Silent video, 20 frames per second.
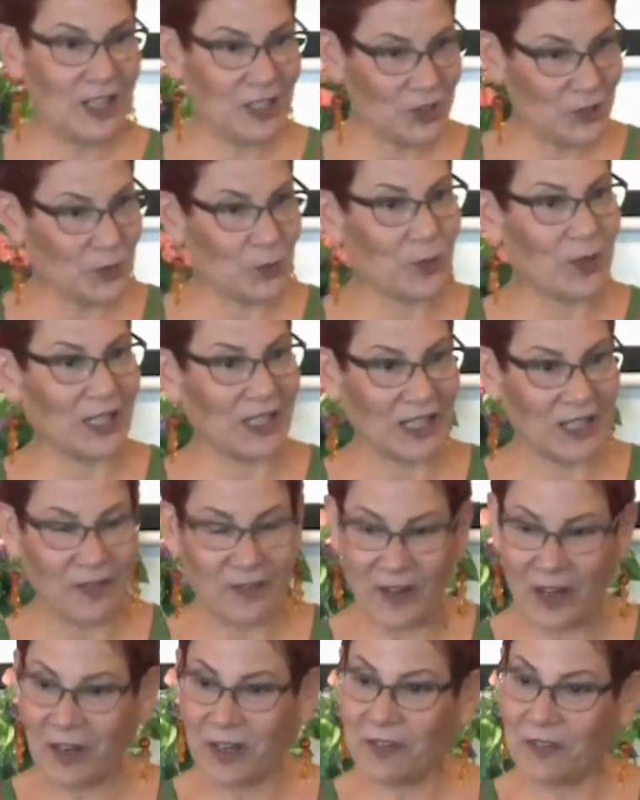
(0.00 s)
is
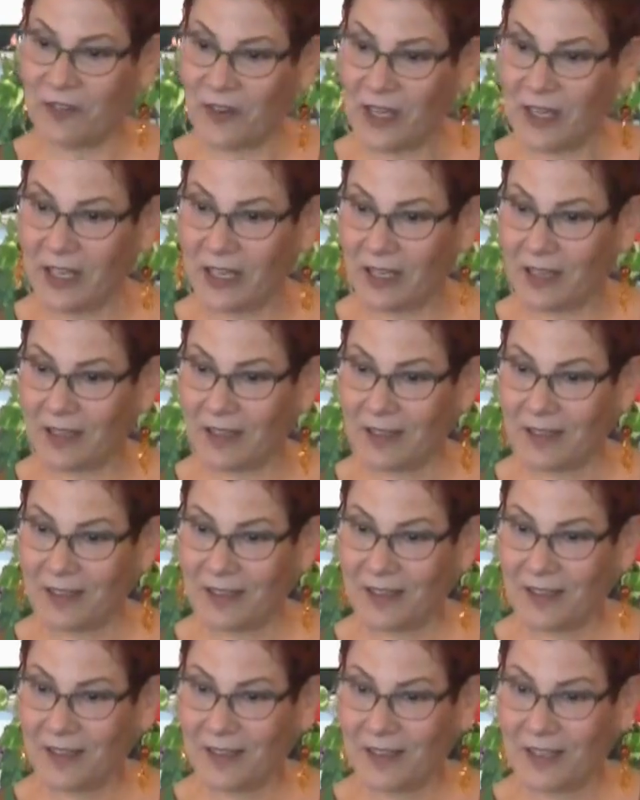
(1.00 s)
really very funny.
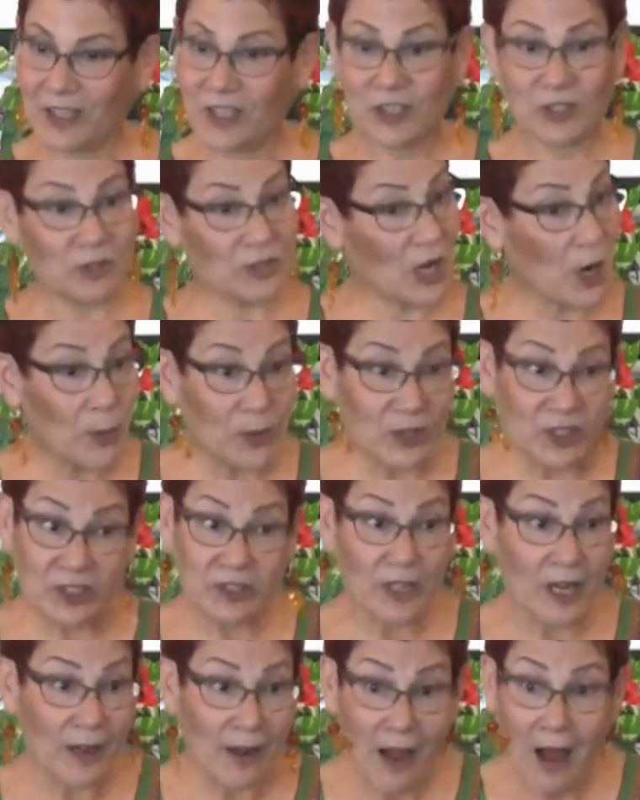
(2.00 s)
So, no,
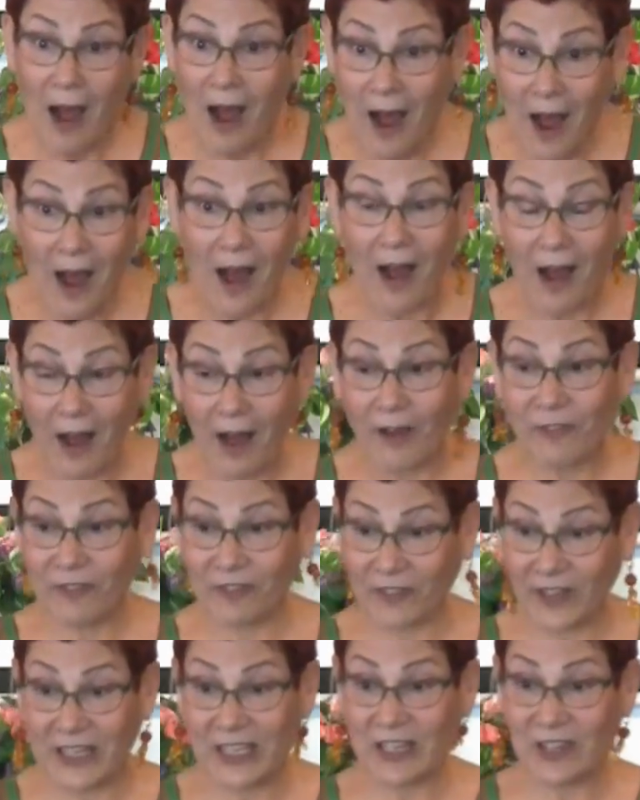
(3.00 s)
it's not a ha ha ha
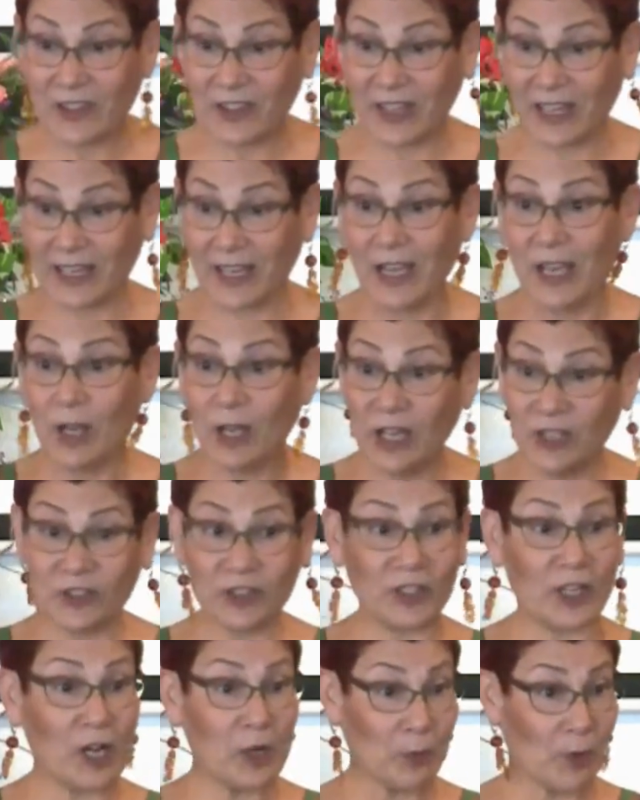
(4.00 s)
funny thing.
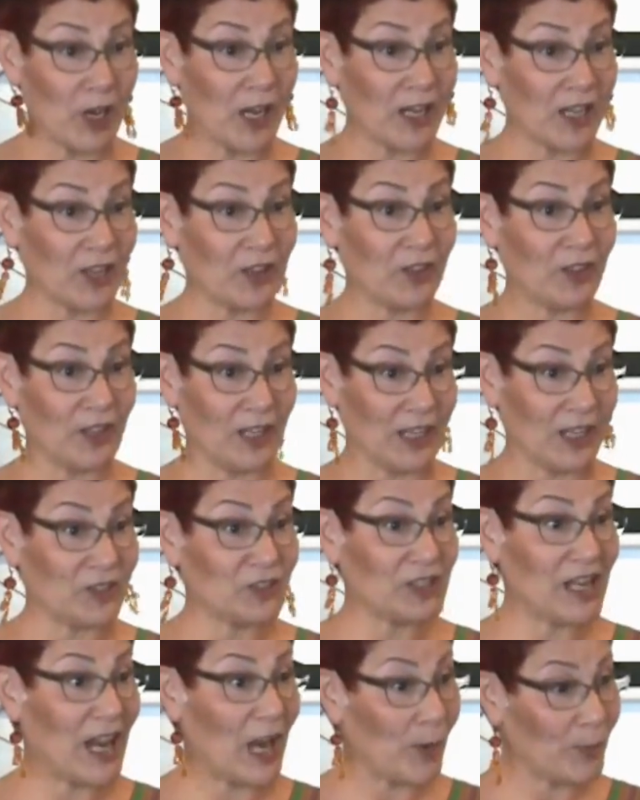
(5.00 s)
It's an ironic thing.
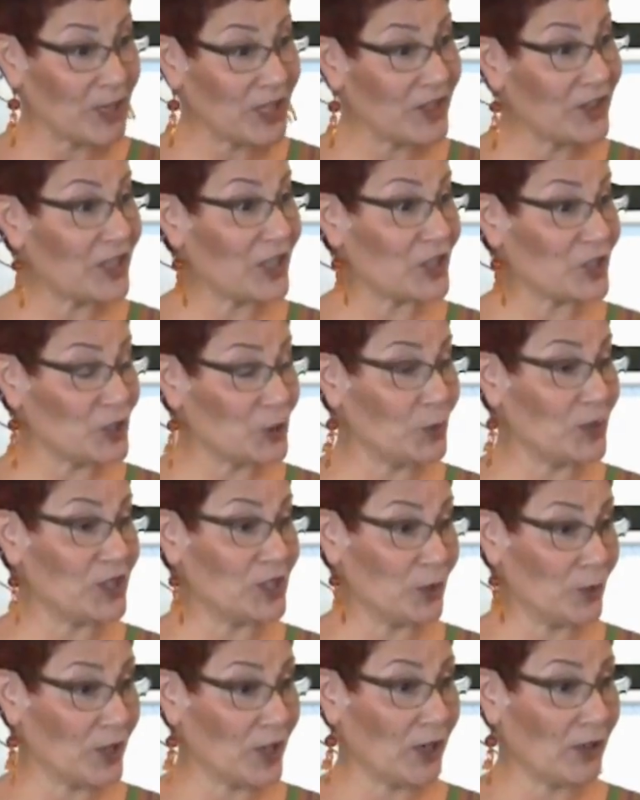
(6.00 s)
It's how many things do we
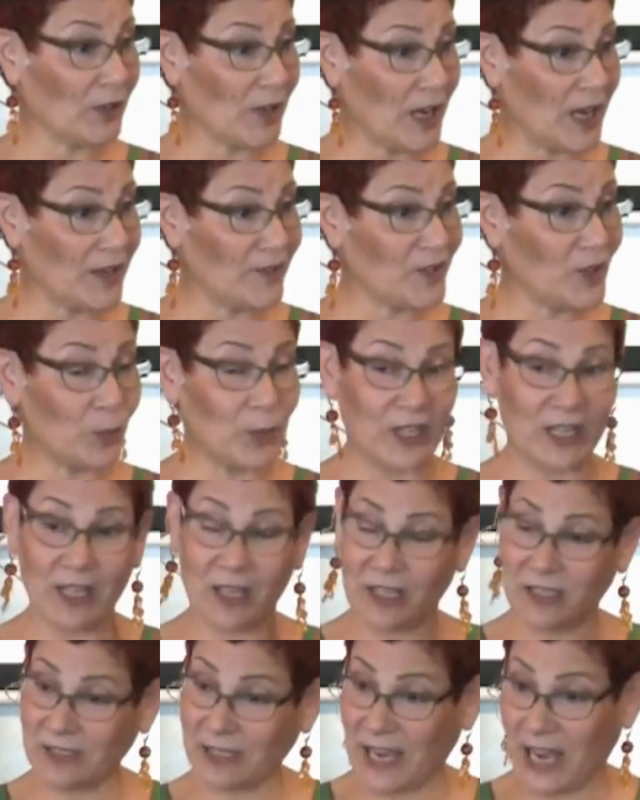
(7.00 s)
do in our life that we
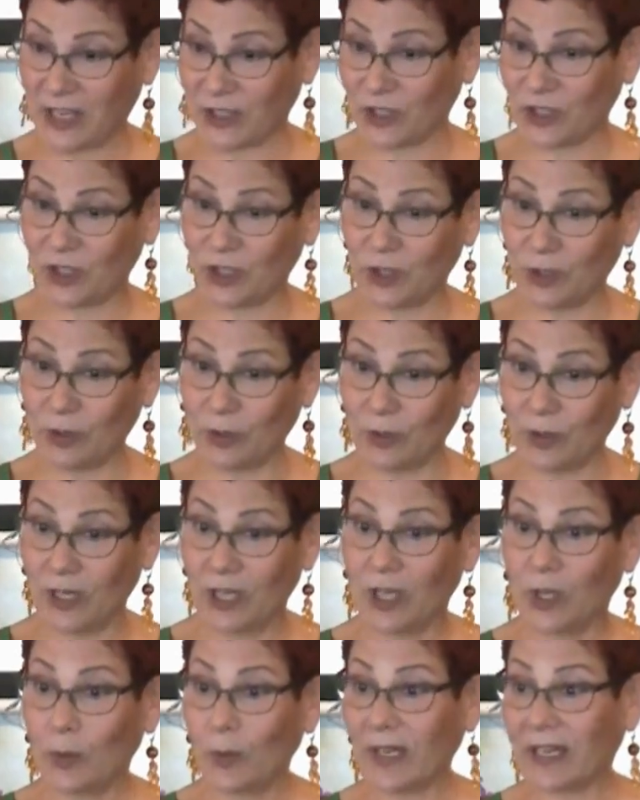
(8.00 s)
get attached to
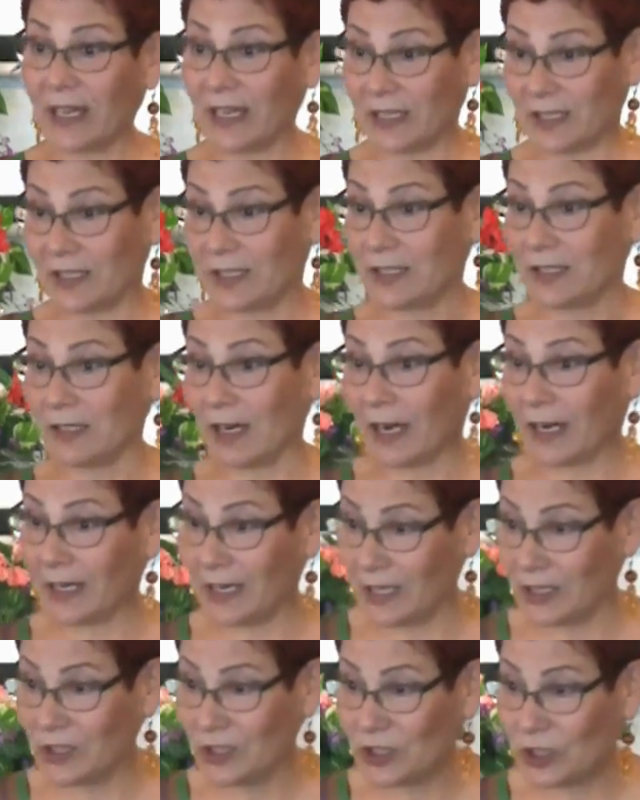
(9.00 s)
we get dug
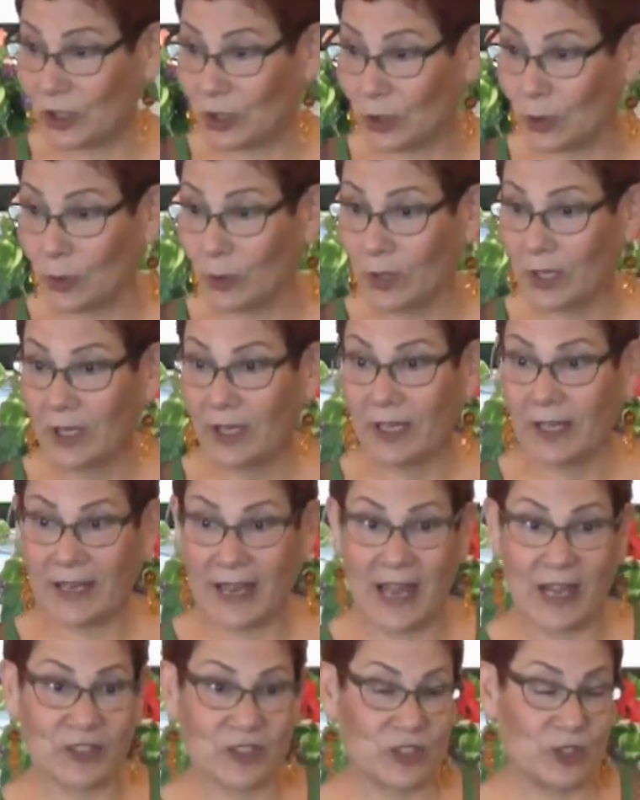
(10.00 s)
into. It
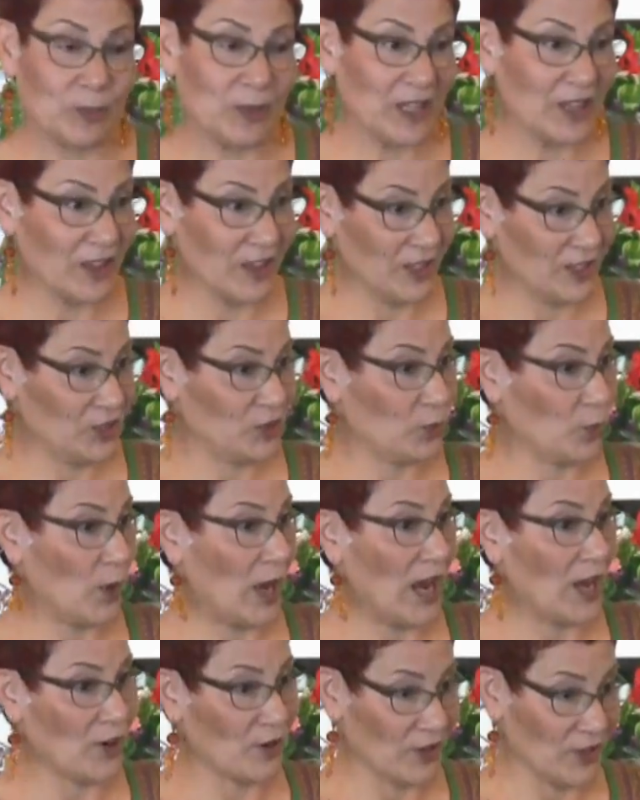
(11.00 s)
has to be this
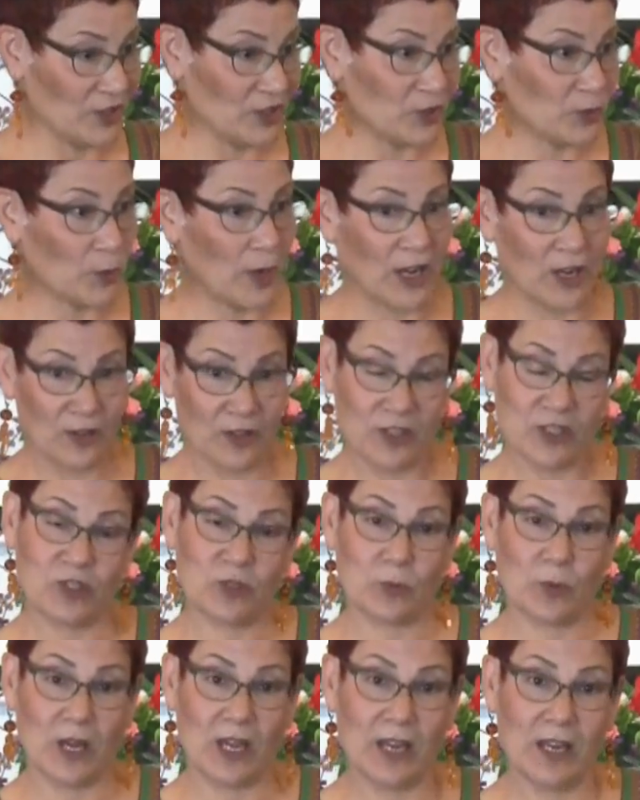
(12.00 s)
way or this way or
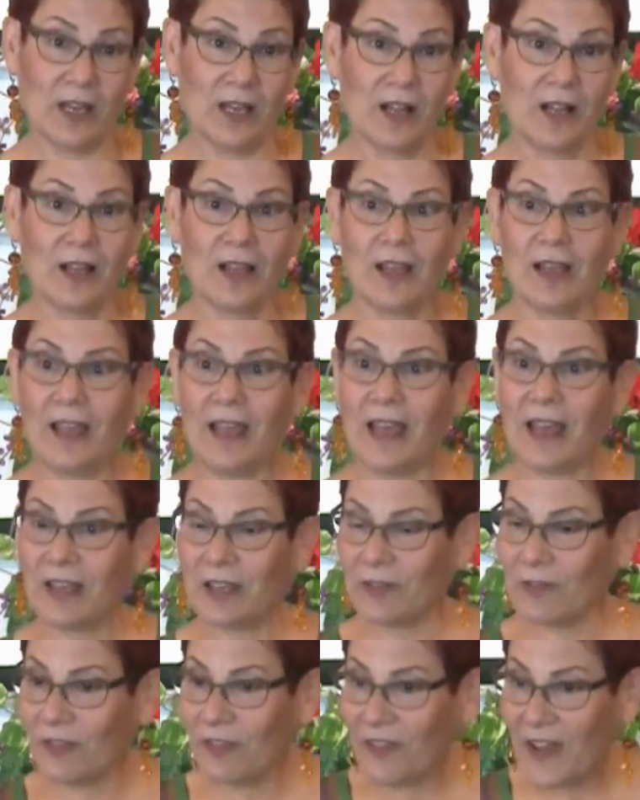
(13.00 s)
this way.
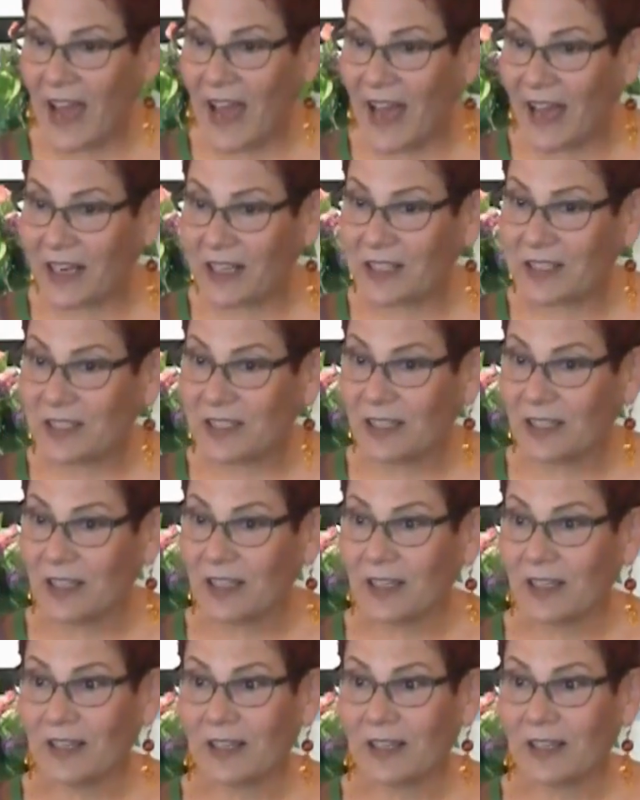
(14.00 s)
And in fact,